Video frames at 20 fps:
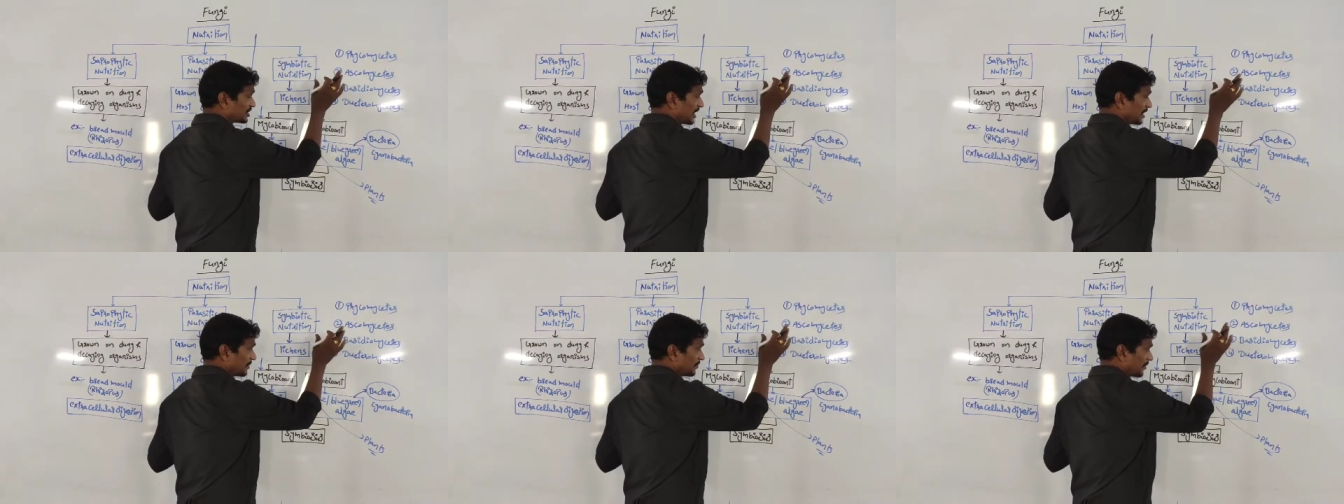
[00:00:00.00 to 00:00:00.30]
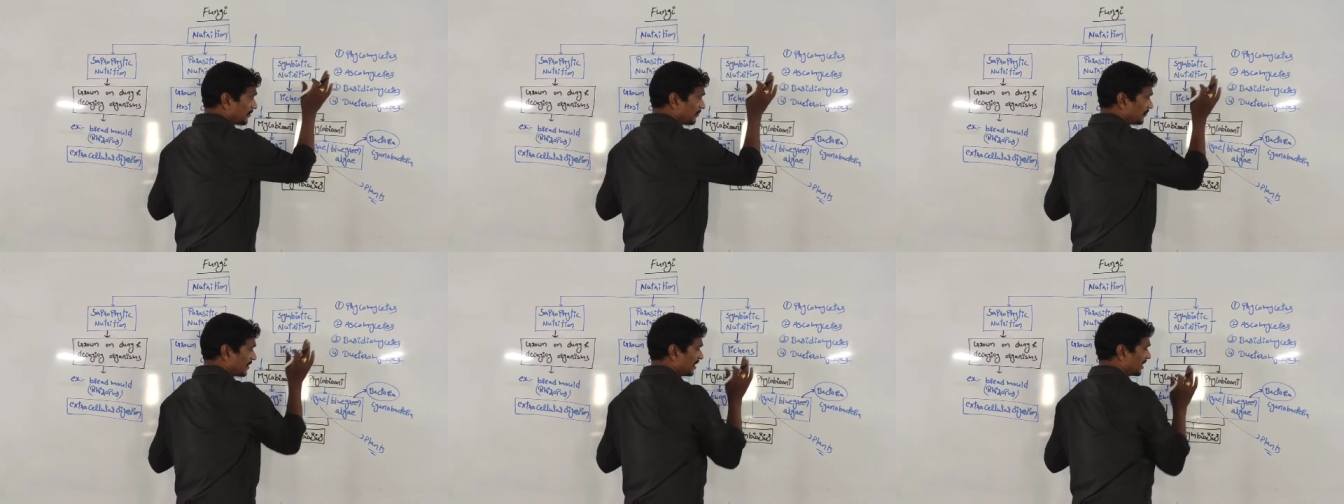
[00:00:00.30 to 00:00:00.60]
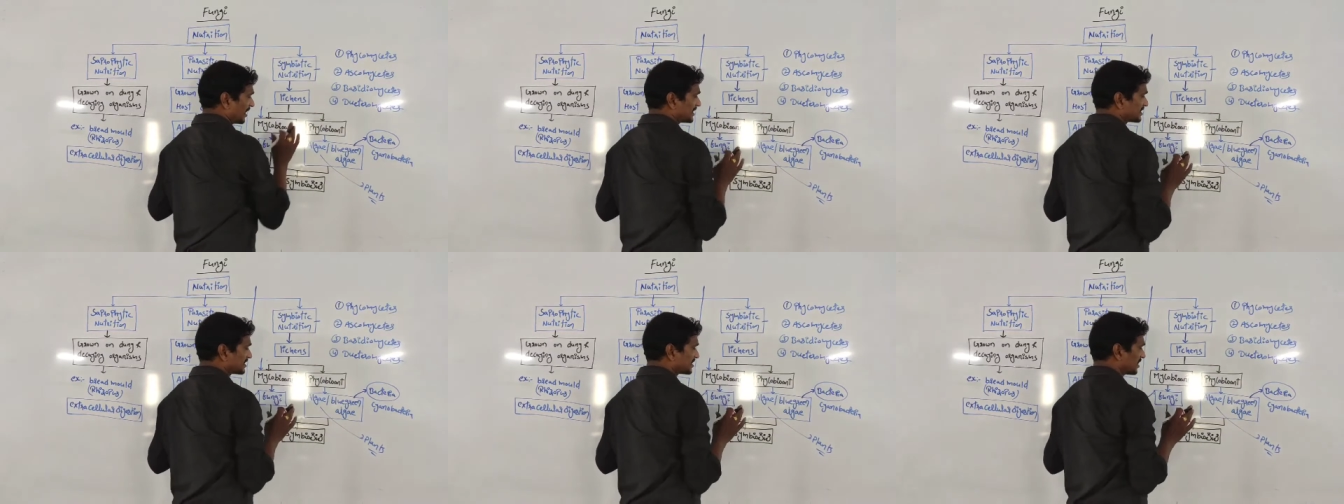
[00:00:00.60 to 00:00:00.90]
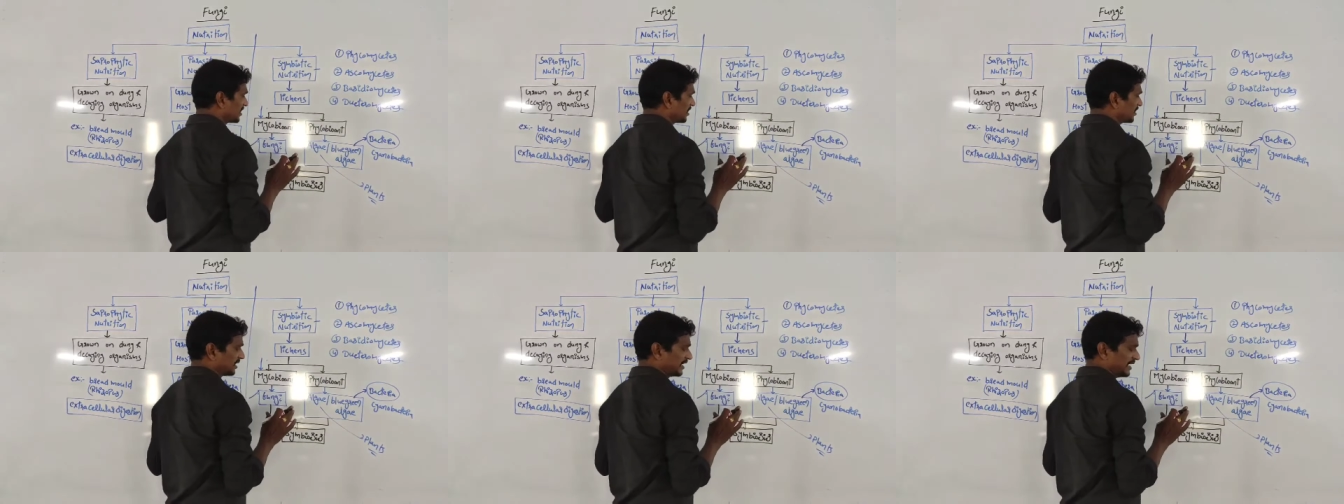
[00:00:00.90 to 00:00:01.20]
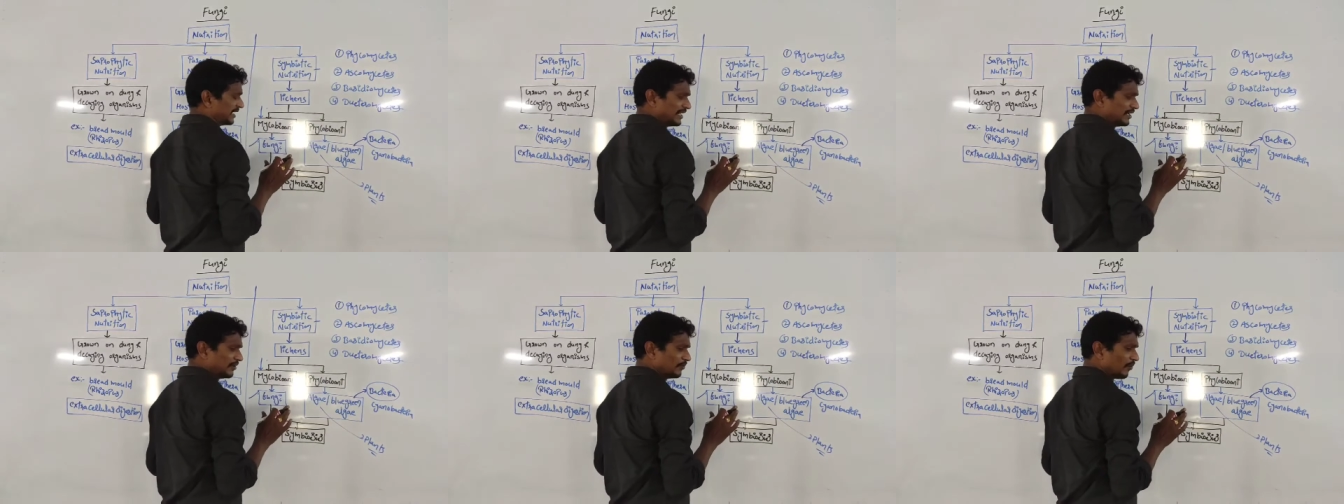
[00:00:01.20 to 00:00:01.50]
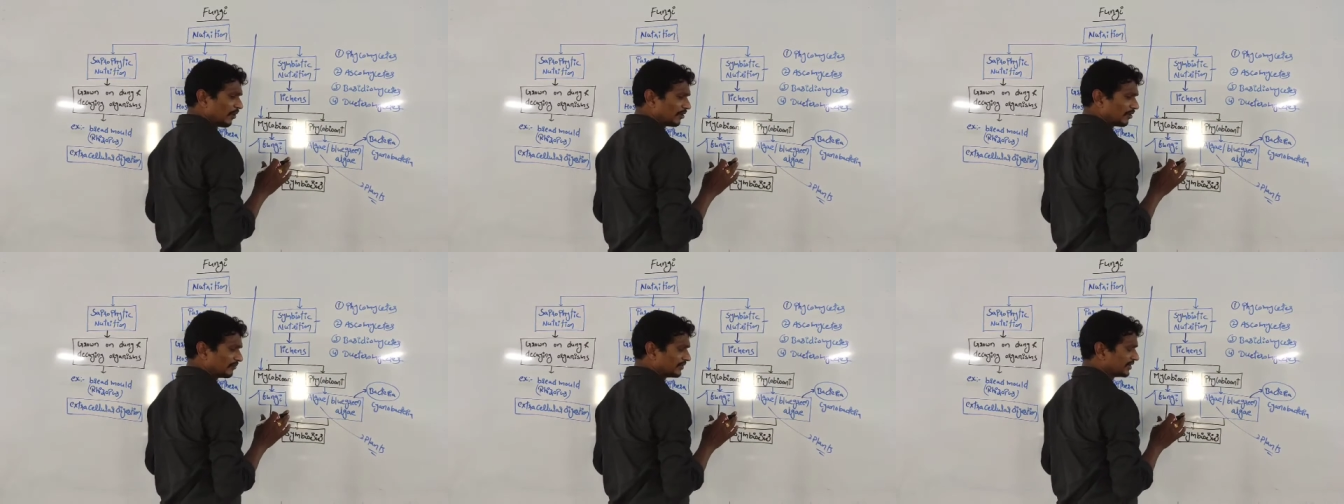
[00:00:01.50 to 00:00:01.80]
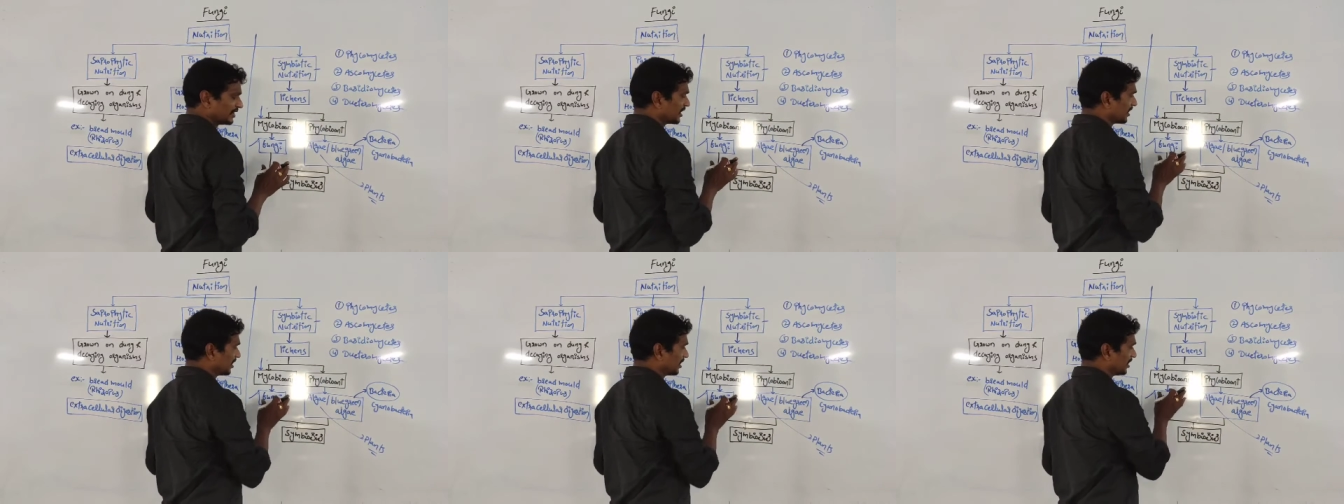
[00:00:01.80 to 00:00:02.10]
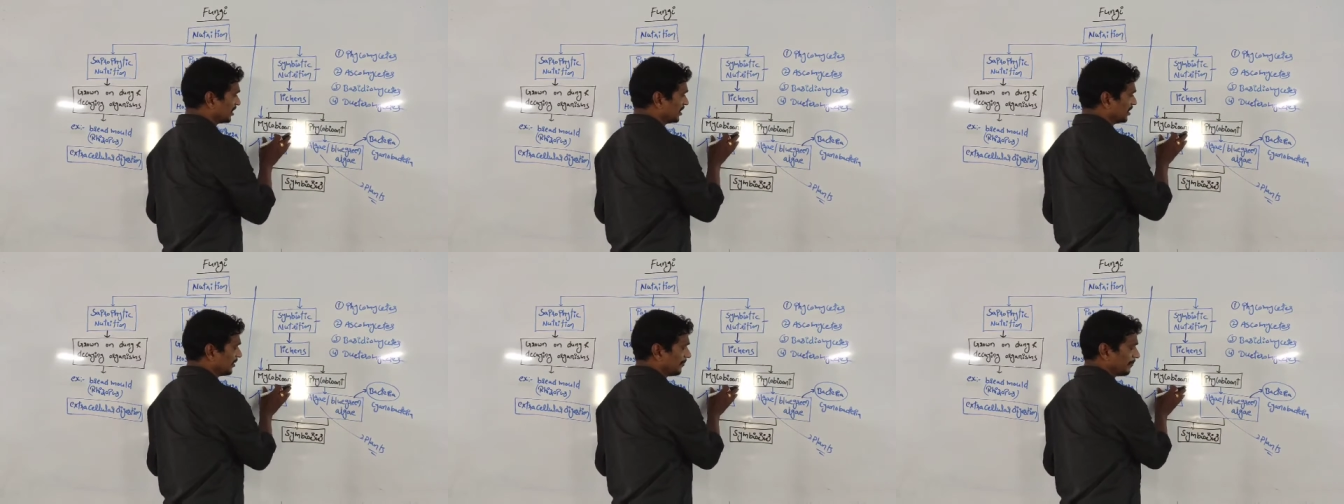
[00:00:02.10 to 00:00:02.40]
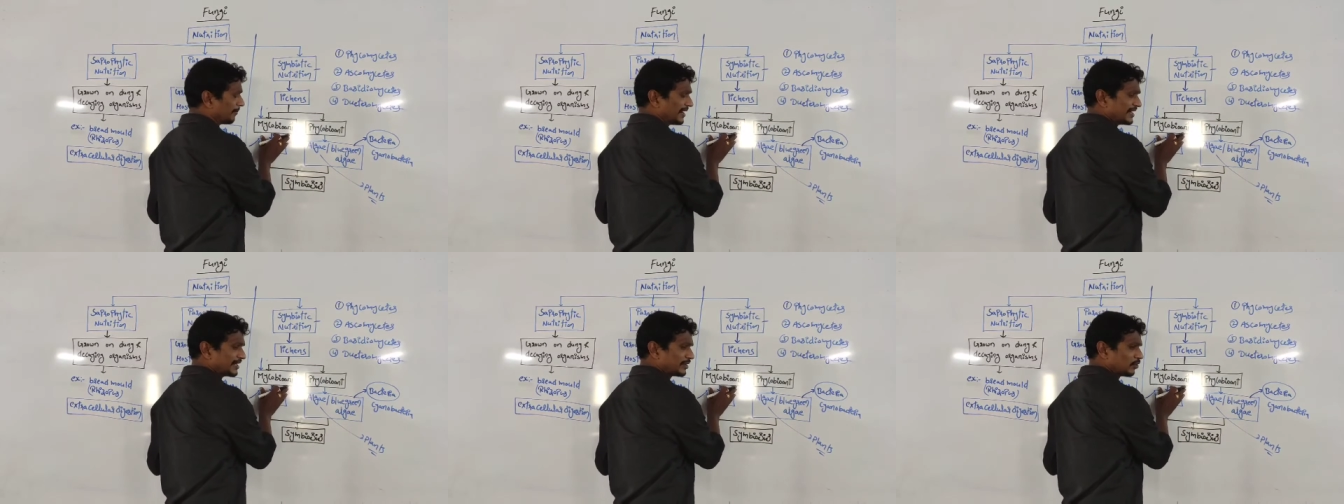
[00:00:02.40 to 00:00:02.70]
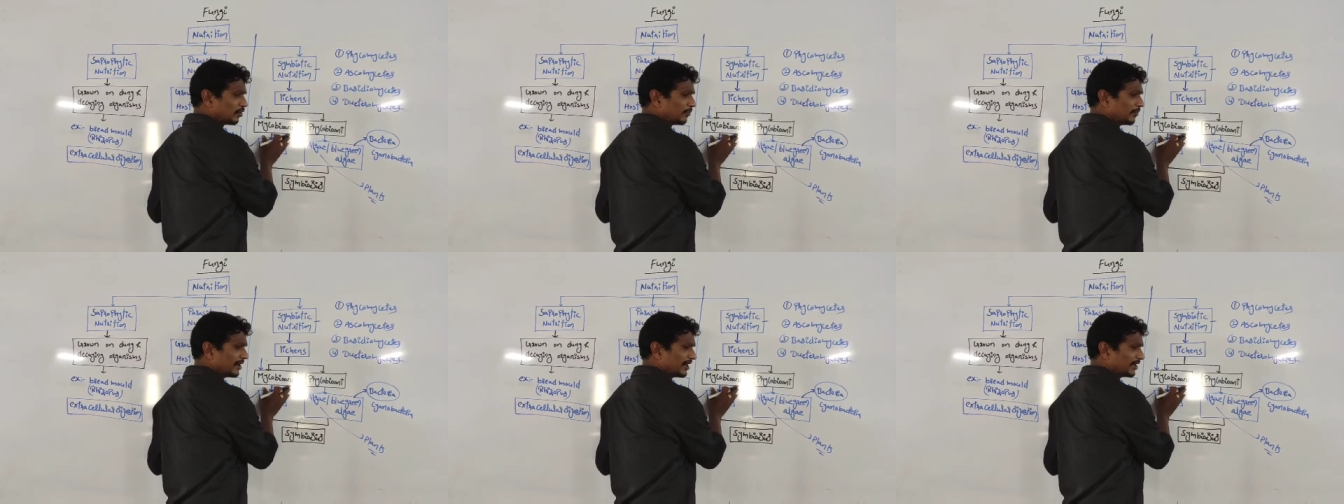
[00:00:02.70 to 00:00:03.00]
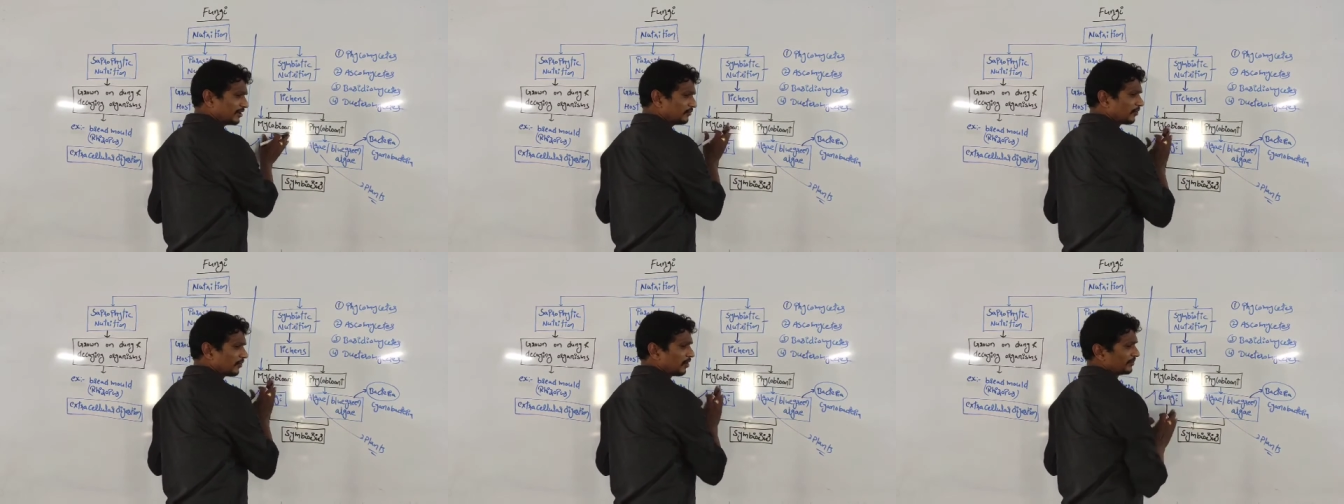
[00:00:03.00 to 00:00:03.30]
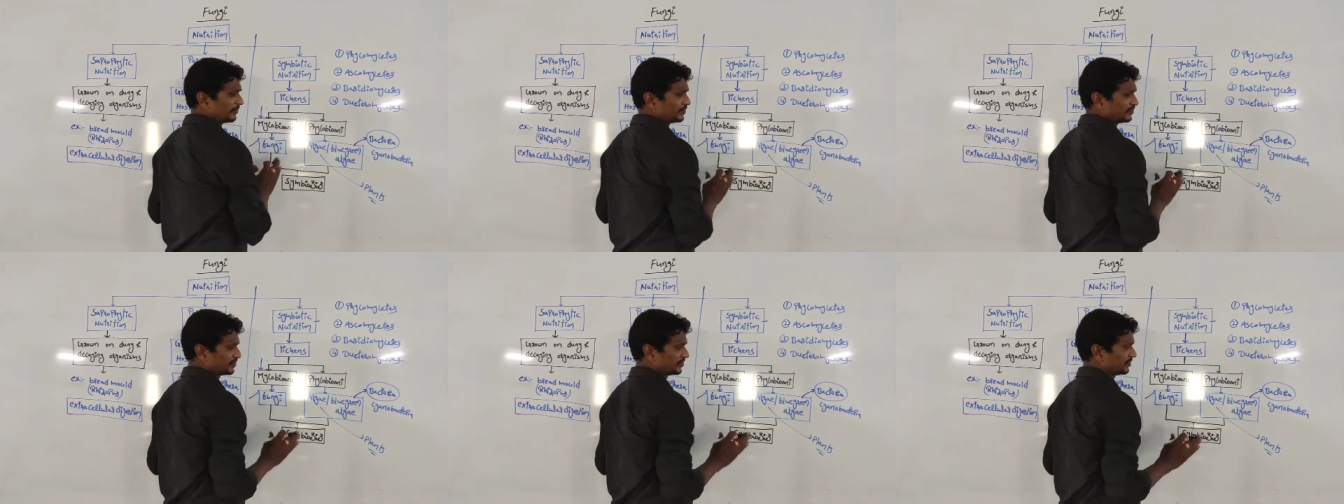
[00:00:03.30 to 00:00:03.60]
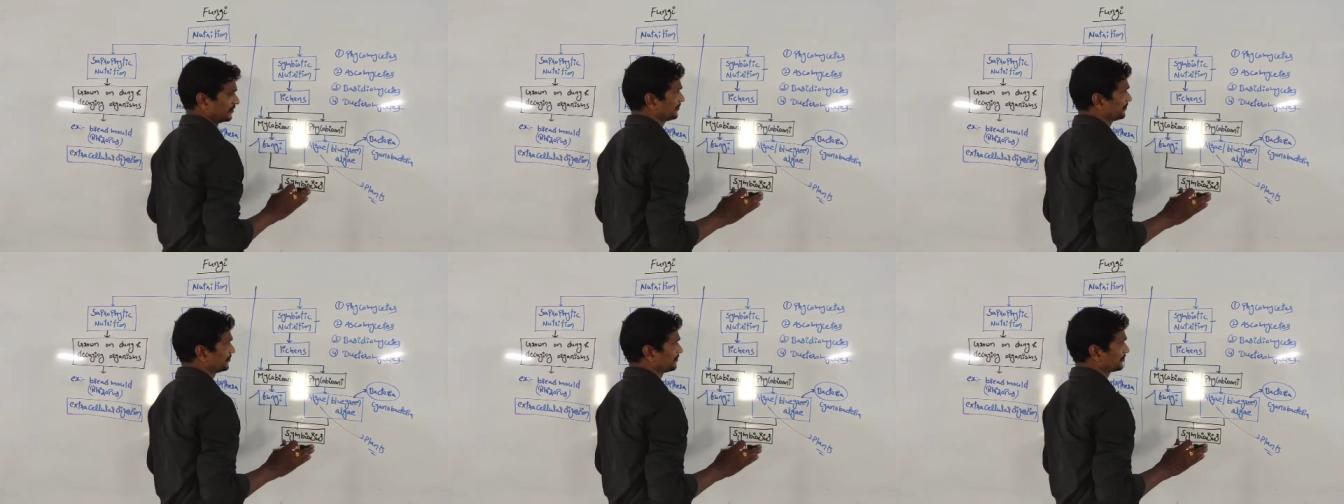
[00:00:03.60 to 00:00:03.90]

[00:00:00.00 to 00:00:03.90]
type of fungi are involved in the mycobiota formation?